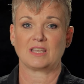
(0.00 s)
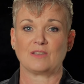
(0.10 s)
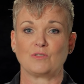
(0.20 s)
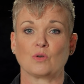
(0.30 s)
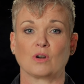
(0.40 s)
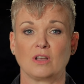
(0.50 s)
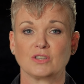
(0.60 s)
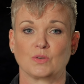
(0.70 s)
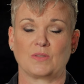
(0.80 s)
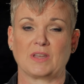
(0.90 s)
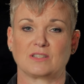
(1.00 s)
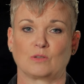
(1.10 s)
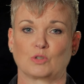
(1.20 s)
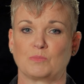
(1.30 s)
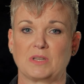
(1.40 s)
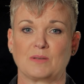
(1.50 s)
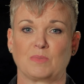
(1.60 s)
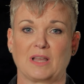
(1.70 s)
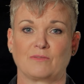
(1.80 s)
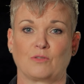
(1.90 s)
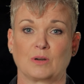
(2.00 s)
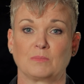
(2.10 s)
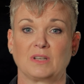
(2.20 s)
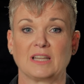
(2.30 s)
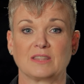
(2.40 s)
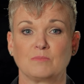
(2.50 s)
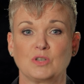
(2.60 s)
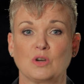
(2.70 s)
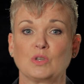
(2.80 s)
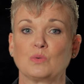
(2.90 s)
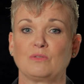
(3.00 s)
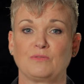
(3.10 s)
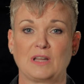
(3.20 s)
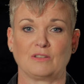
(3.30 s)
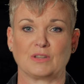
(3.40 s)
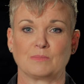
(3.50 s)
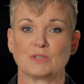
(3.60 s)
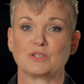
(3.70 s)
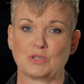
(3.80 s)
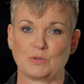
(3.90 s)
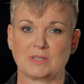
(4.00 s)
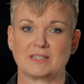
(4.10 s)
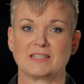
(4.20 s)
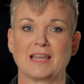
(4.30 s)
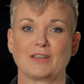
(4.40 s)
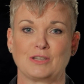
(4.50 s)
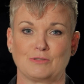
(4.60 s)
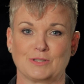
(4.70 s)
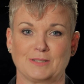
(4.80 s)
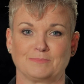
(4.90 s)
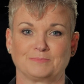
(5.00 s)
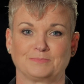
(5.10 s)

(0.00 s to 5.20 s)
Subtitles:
If you are also on that social media platform, let them know you will follow them so you can see how to use it.